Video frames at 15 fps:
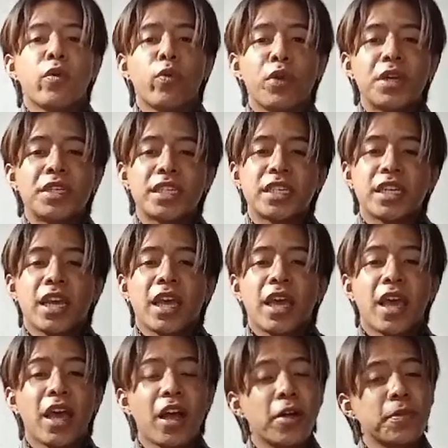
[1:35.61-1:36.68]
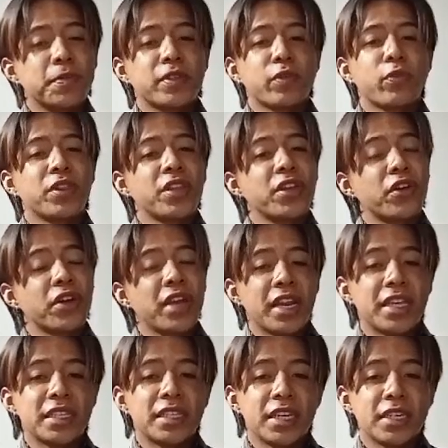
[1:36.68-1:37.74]
which helps with the
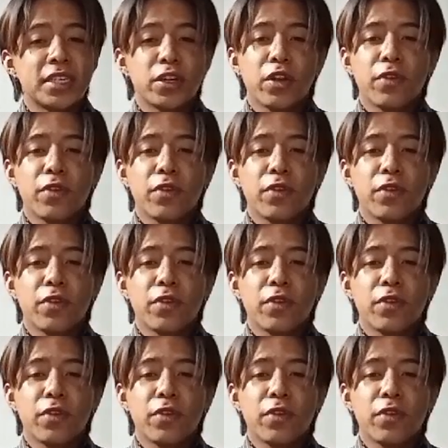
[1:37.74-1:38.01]
organization